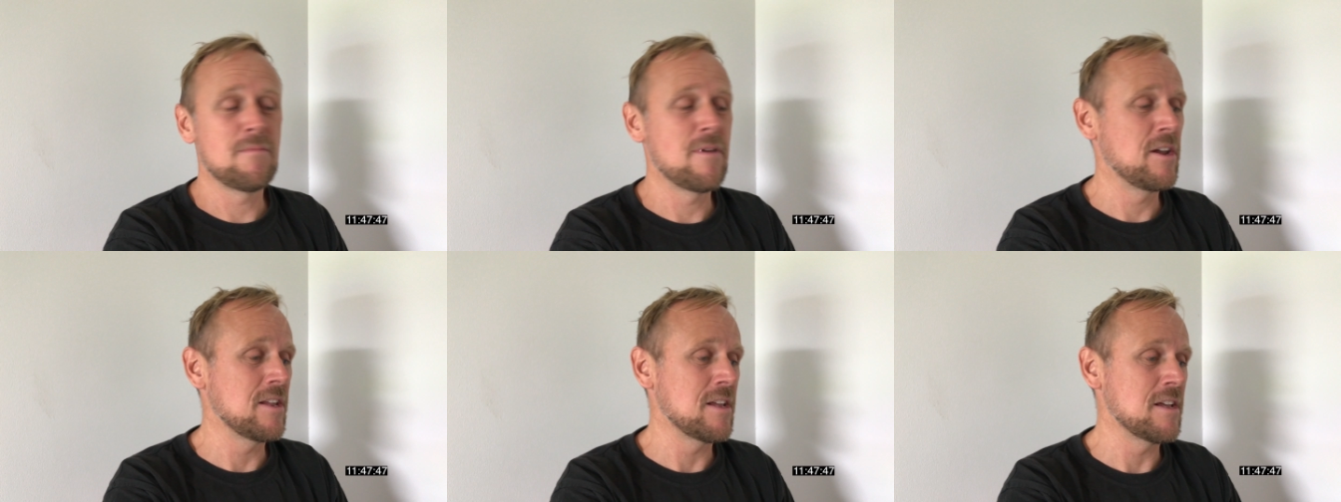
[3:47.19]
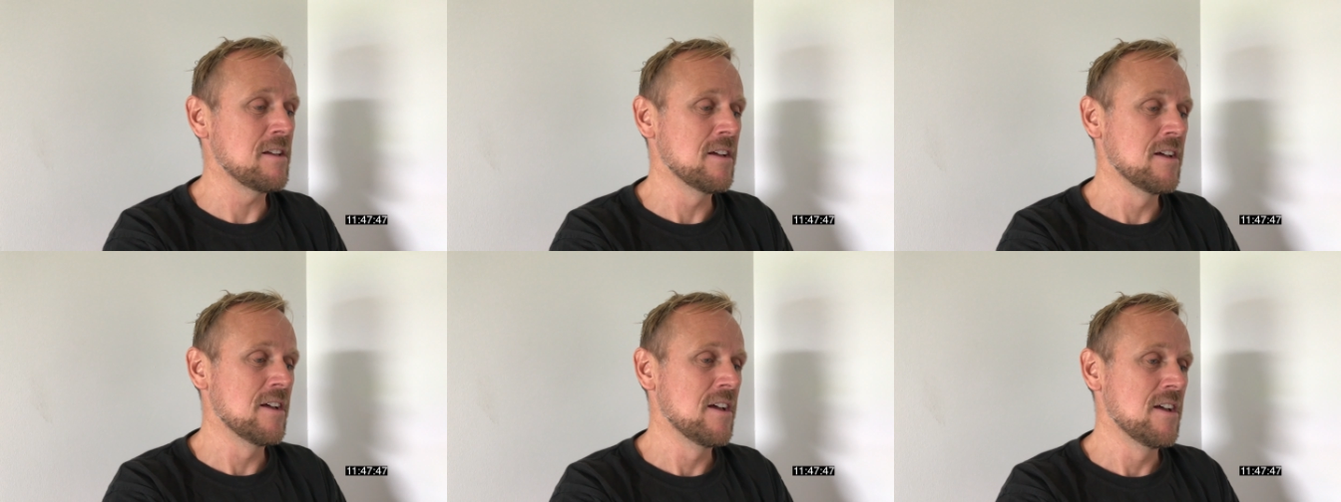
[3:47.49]

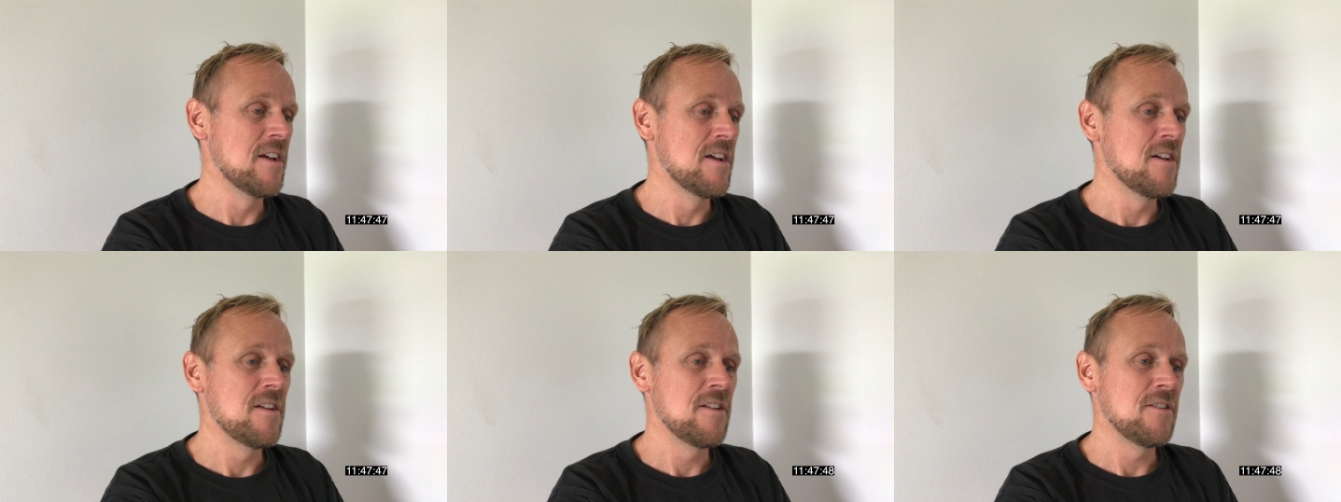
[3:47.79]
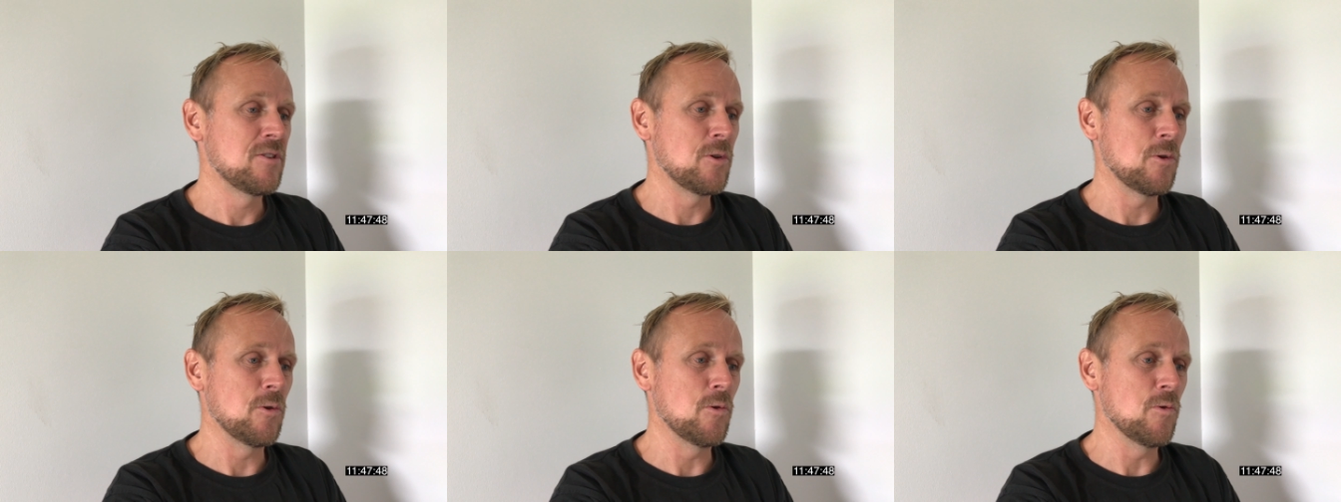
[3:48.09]
money
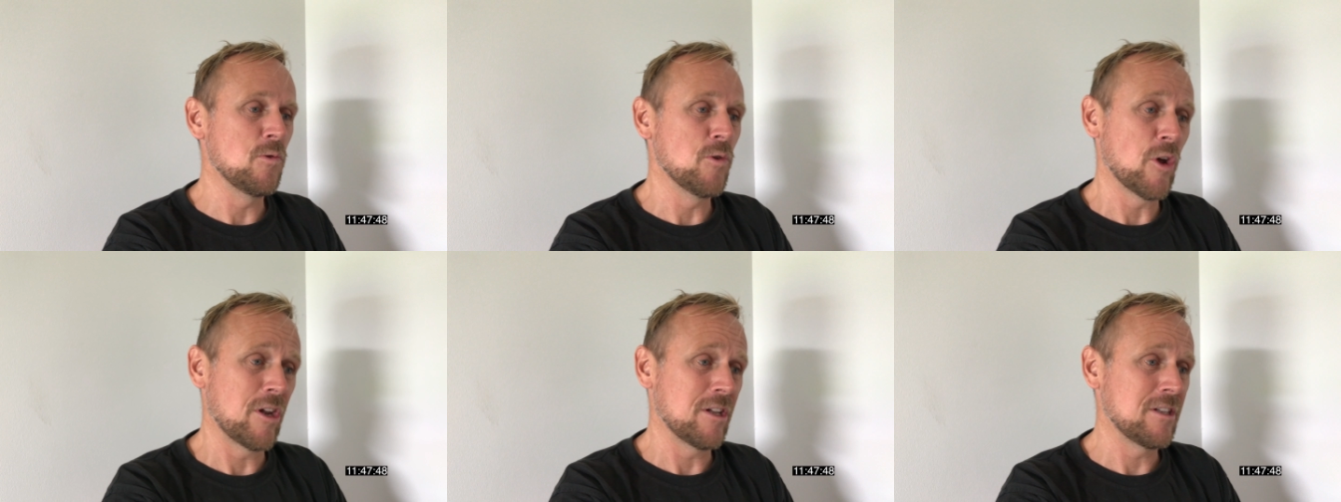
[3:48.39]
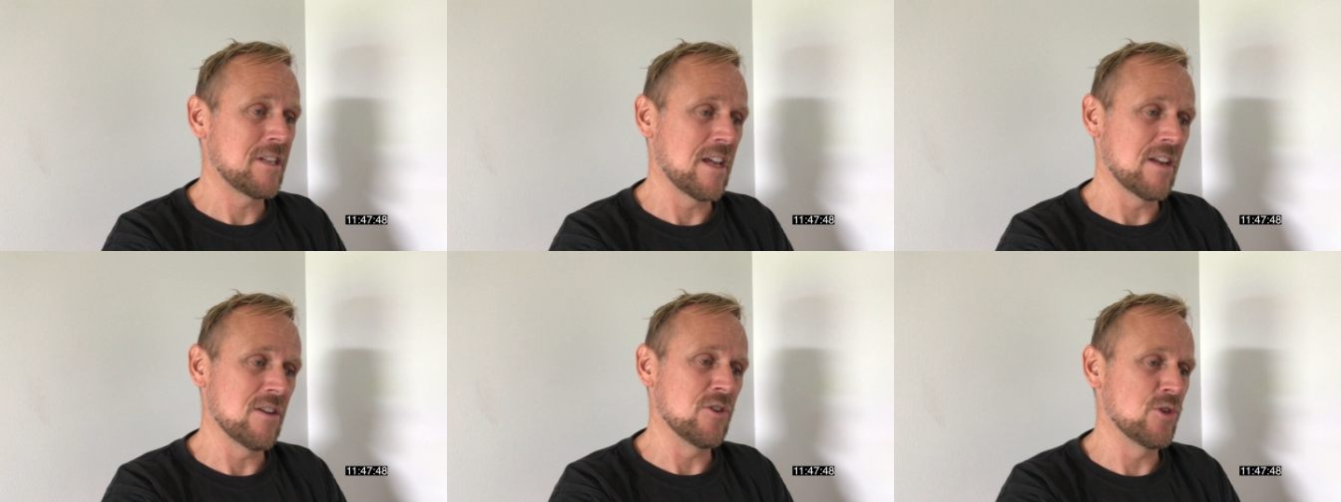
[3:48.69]
to not
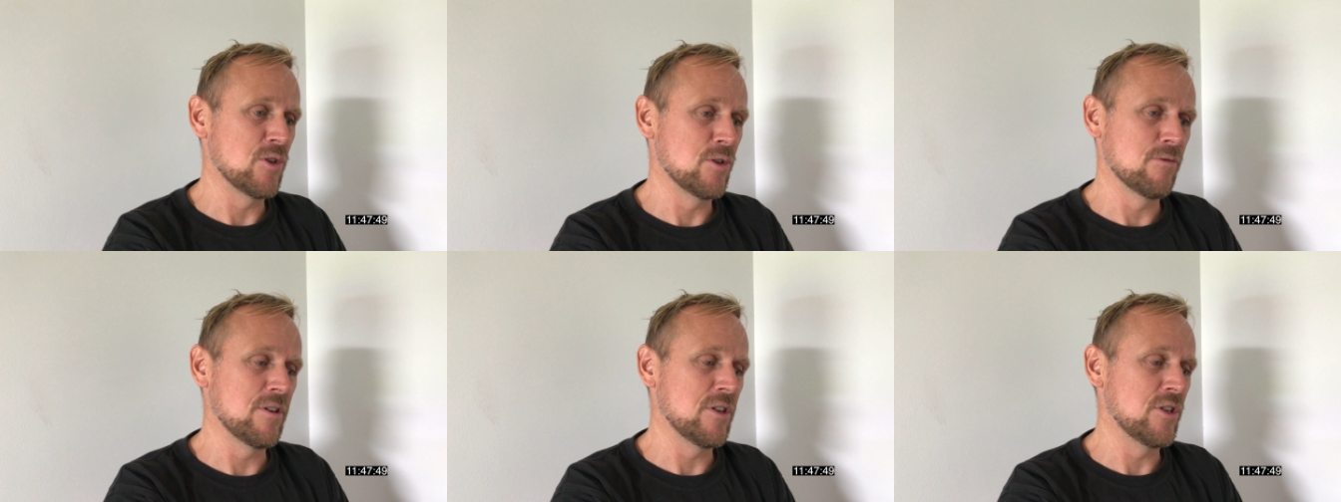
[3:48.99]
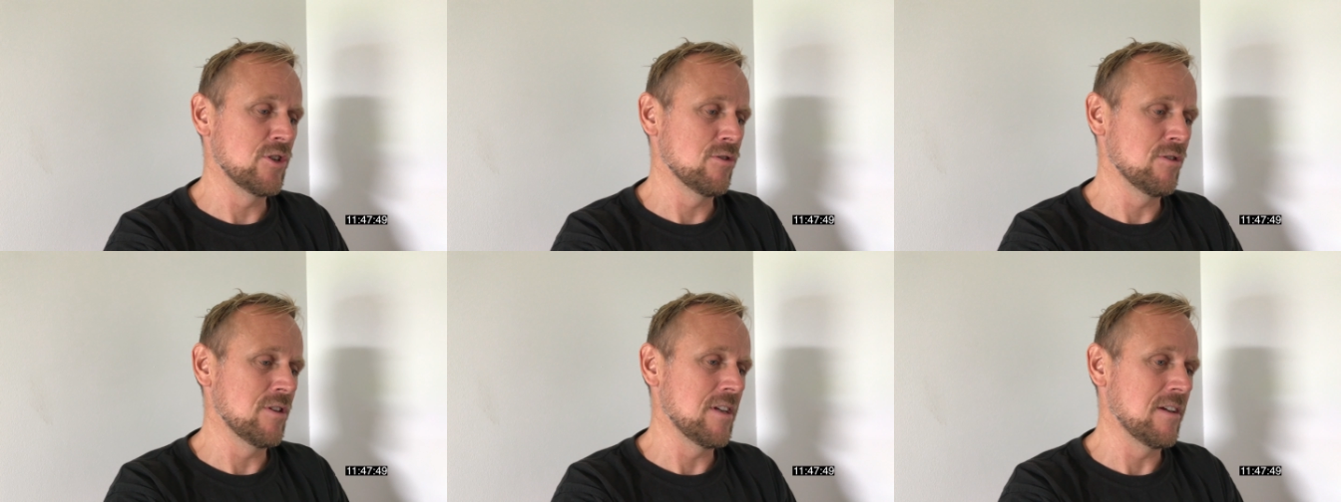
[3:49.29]
attend jury
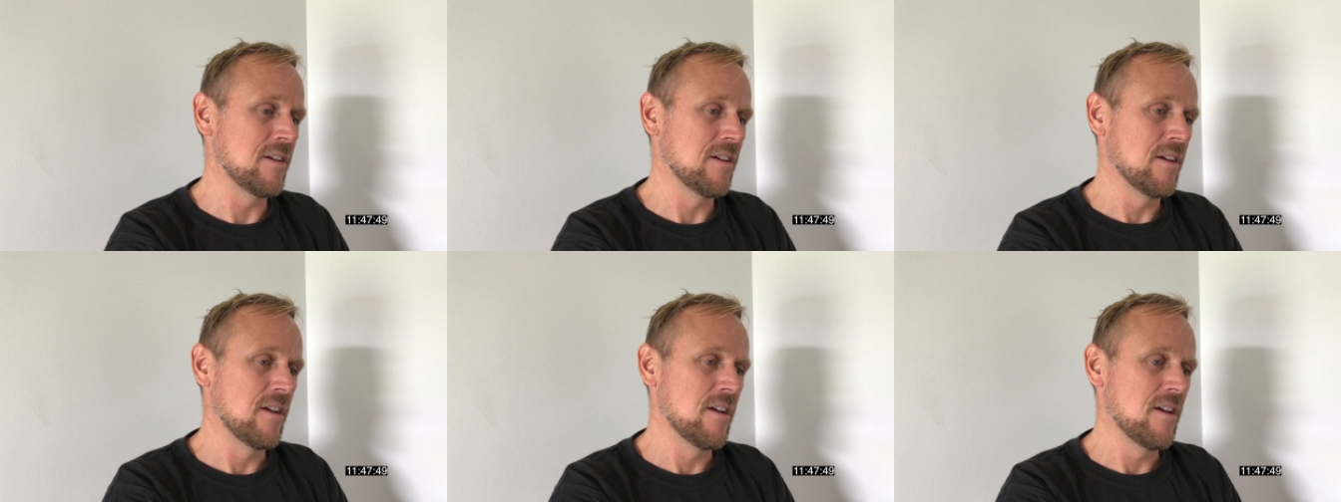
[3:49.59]
duty.